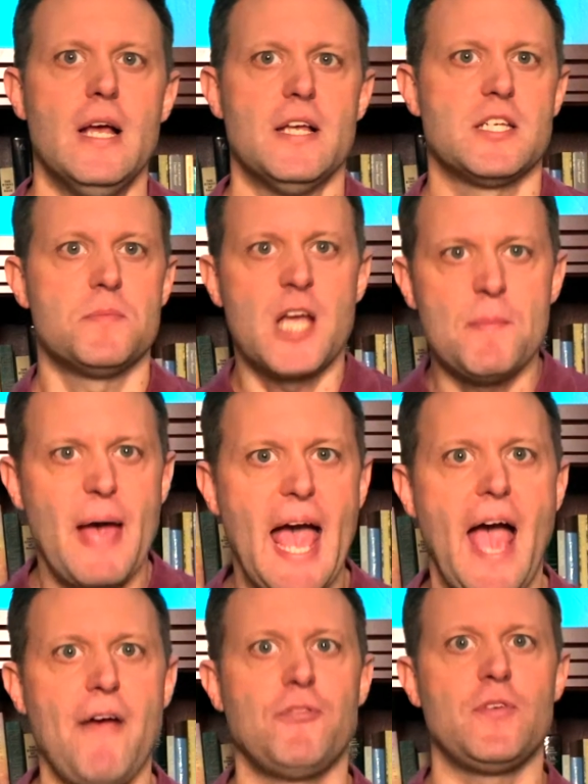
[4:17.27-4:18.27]
Sometime
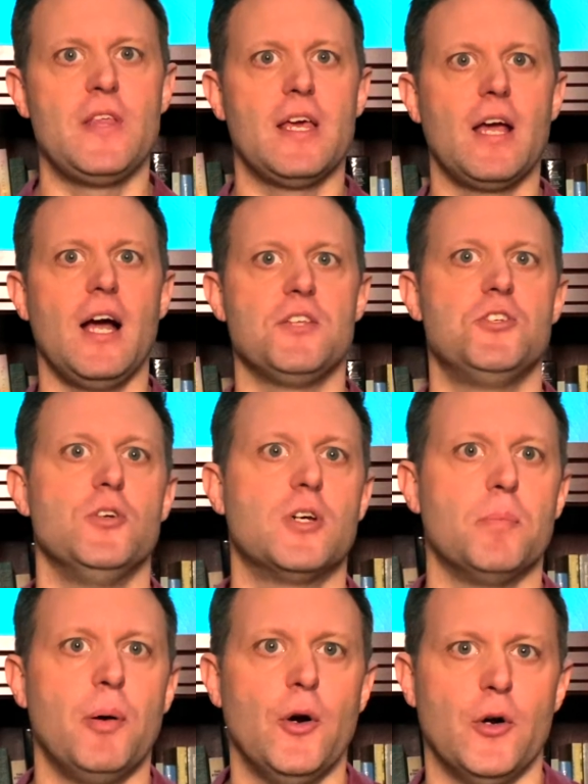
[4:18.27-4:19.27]
after they got to
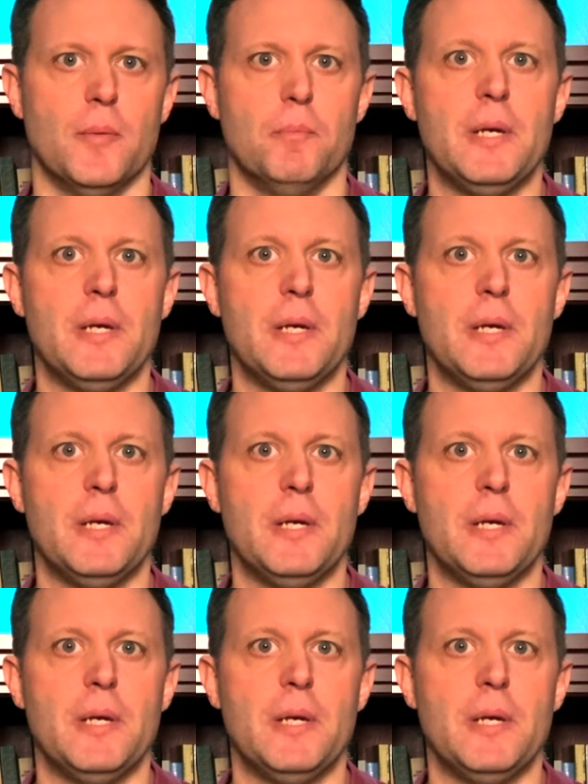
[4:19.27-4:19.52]
Capernaum,